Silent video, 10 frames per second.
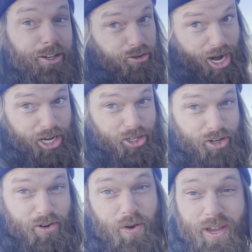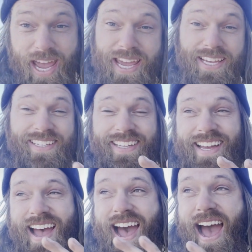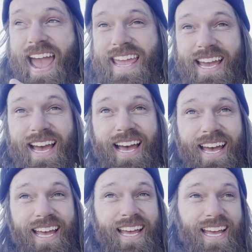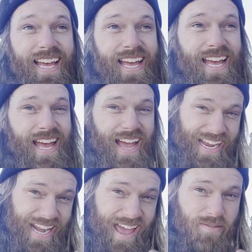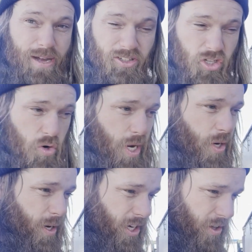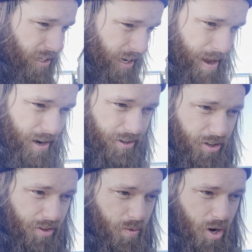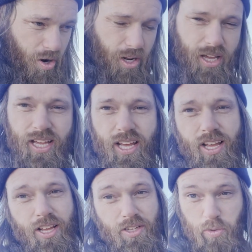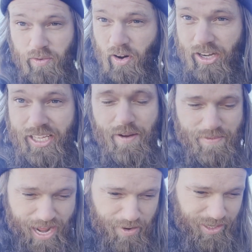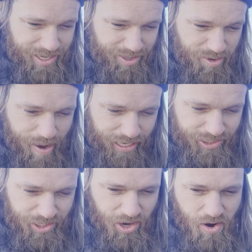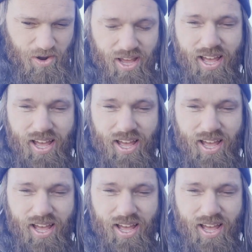of trucking to do, okay? I kind of have about a 2-week window that I'm out here on the road. So we've already come down here to New Mexico,